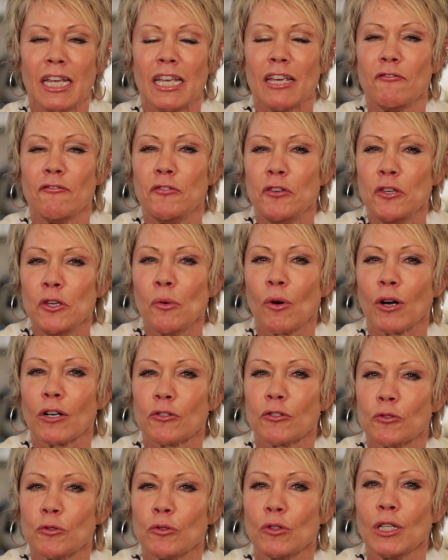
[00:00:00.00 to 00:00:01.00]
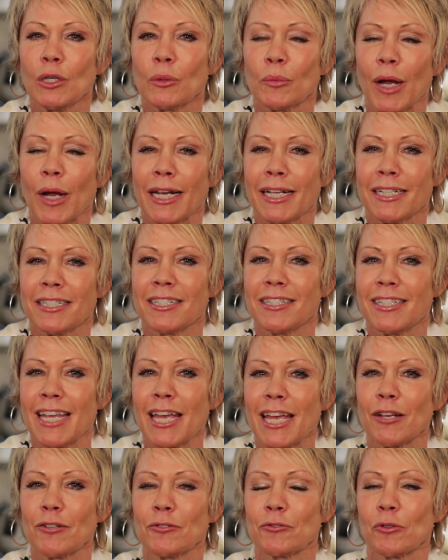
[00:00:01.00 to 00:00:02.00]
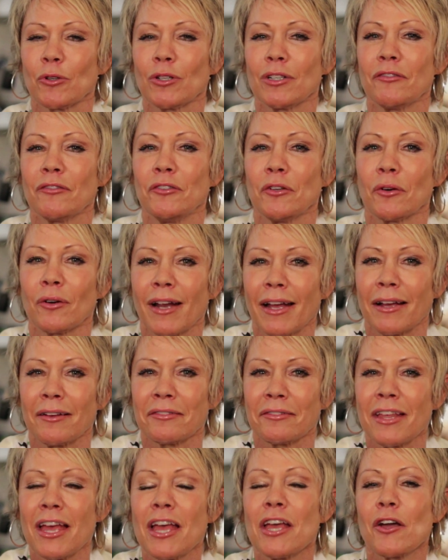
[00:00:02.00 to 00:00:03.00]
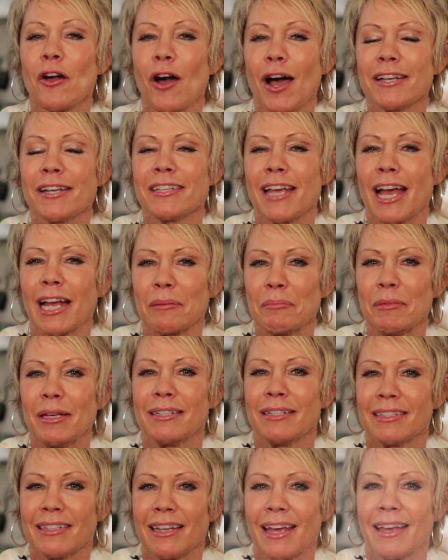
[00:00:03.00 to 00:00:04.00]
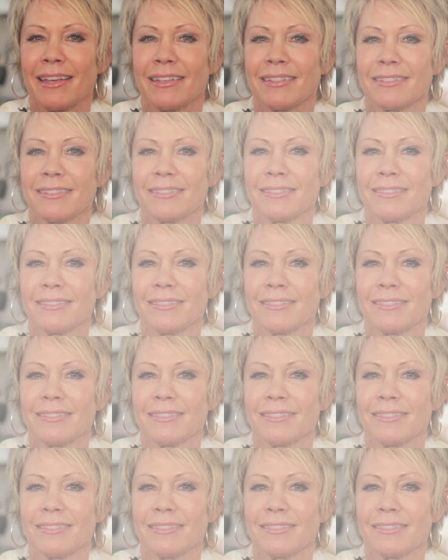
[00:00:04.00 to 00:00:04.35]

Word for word: If you are truly ready to take control of your health, contact me today.